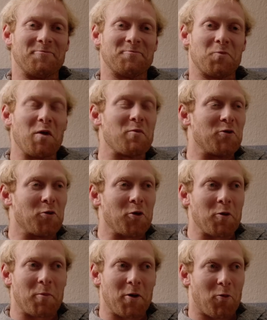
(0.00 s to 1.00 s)
We've been doing
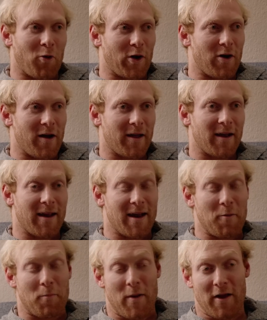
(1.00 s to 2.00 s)
a bit of work on it, and
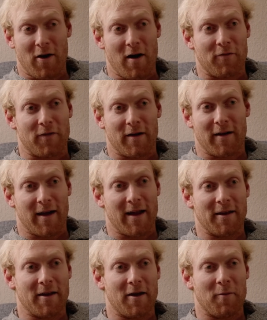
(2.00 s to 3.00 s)
it paid off. I
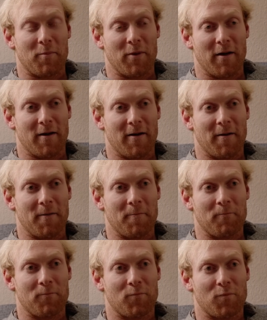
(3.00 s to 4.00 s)
ended up
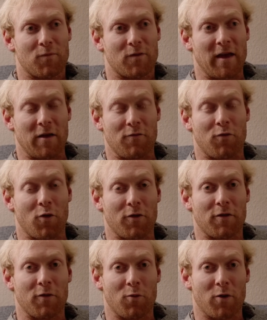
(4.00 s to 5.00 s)
taking
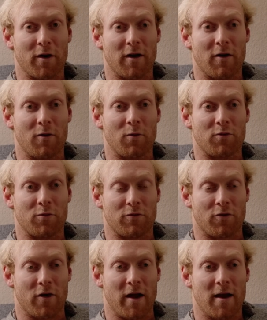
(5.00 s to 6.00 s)
4th in the workout, which was
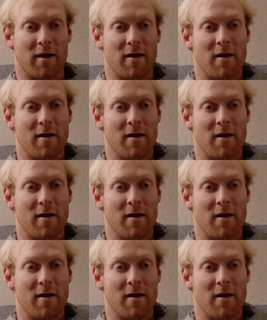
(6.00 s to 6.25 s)
great.